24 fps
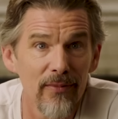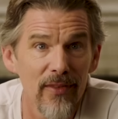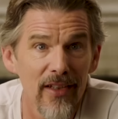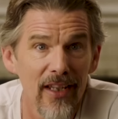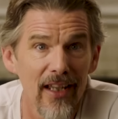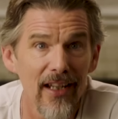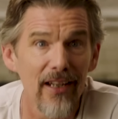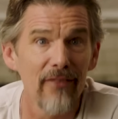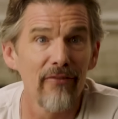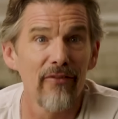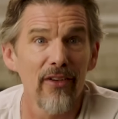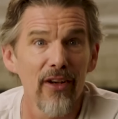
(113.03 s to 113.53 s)

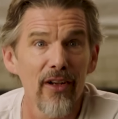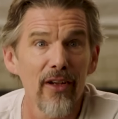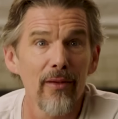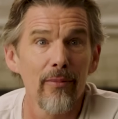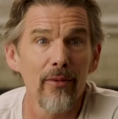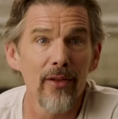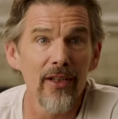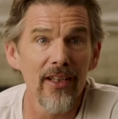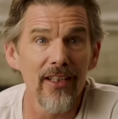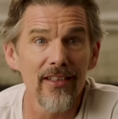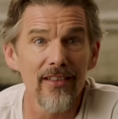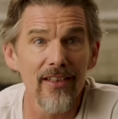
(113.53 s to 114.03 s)
And
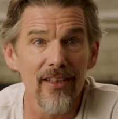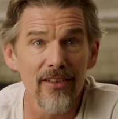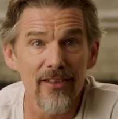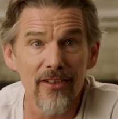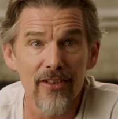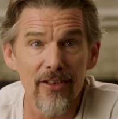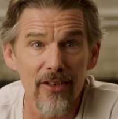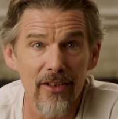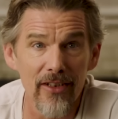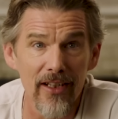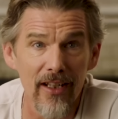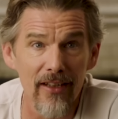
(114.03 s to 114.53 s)
invariably, it
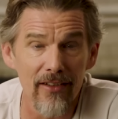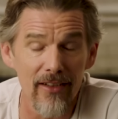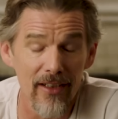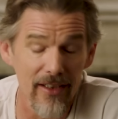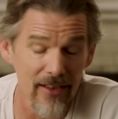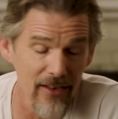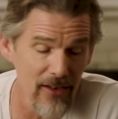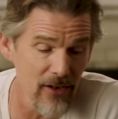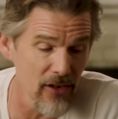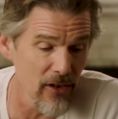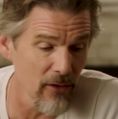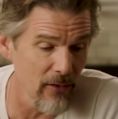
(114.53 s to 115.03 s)
doesn't turn out like
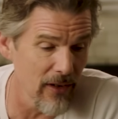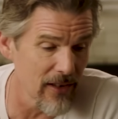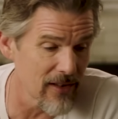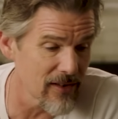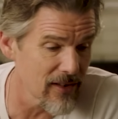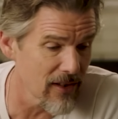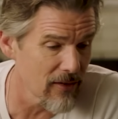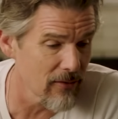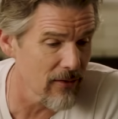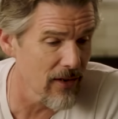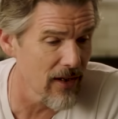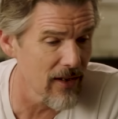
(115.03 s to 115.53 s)
such a great
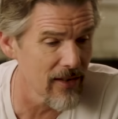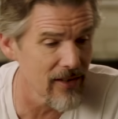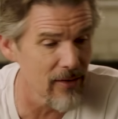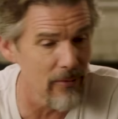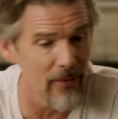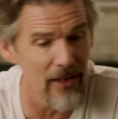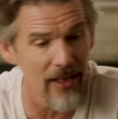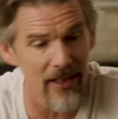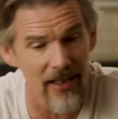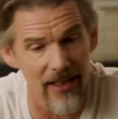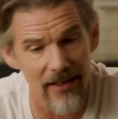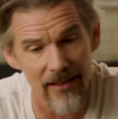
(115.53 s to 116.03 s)
sunrise, and we
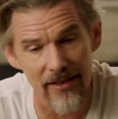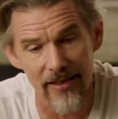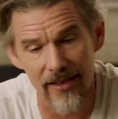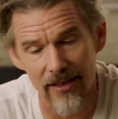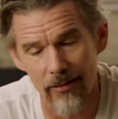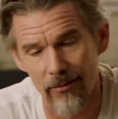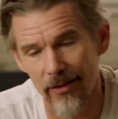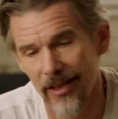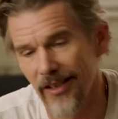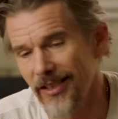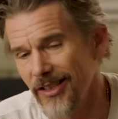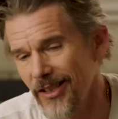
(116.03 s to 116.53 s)
didn't get the
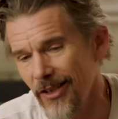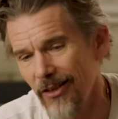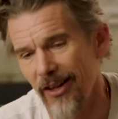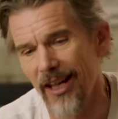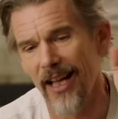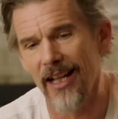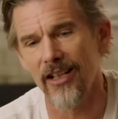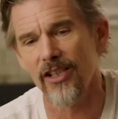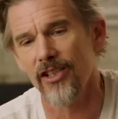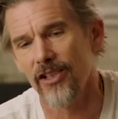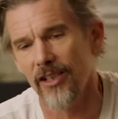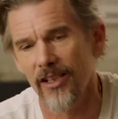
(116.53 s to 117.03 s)
sunrise. So
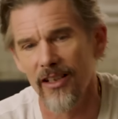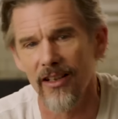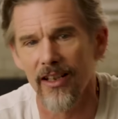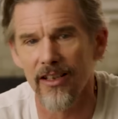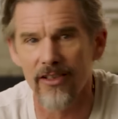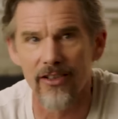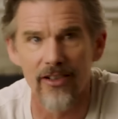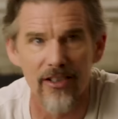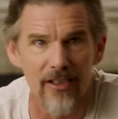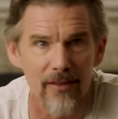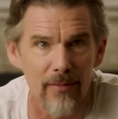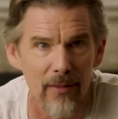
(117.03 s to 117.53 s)
actually,
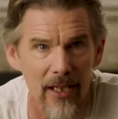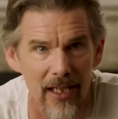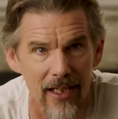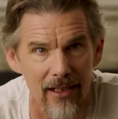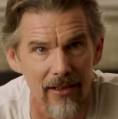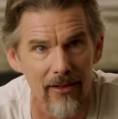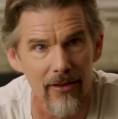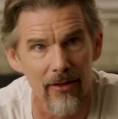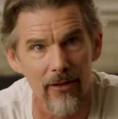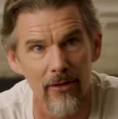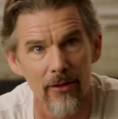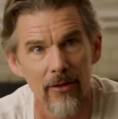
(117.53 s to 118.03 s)
let's just make it
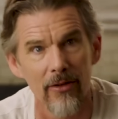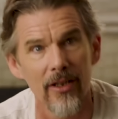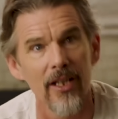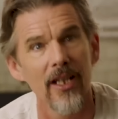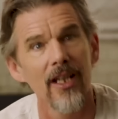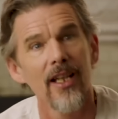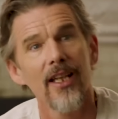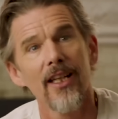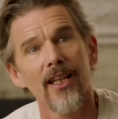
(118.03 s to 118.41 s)
noon.